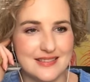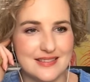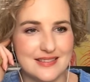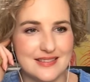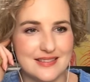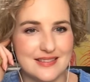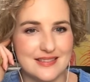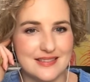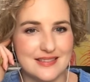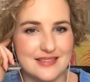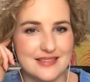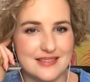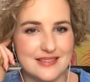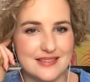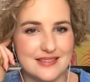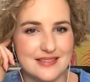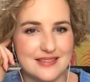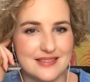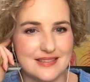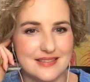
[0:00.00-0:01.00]

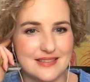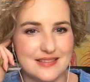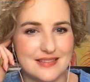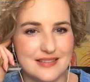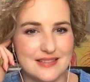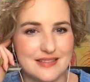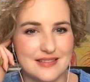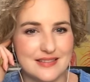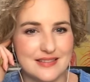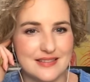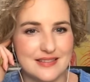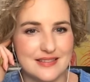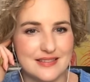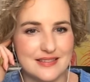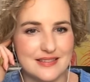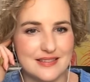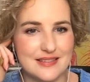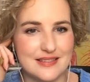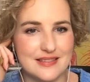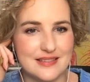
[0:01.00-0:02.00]

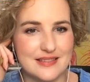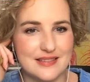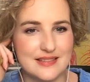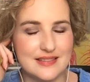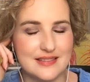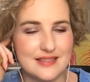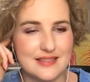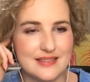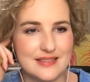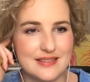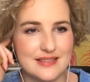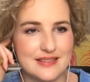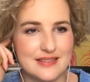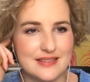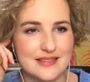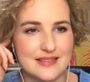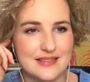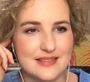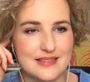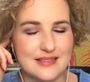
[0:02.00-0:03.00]

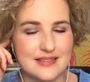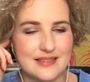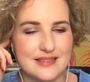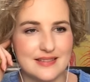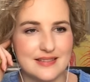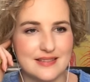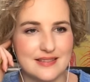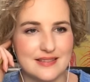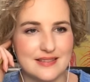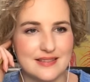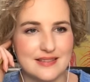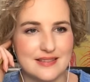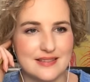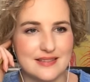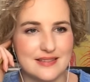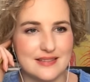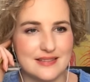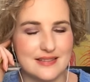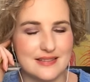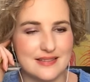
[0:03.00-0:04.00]

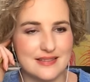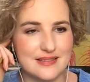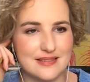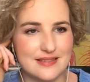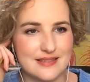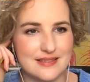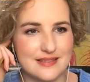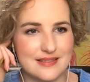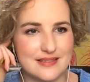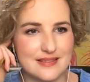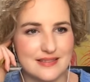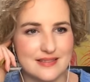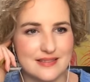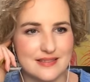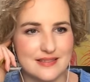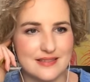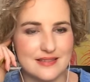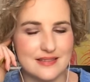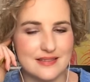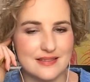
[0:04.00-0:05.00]

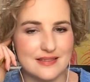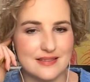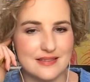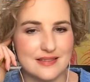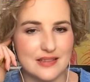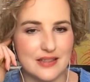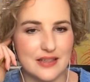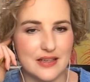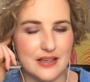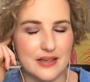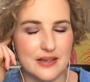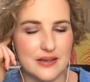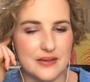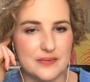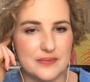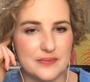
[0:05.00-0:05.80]
The person shown says nothing.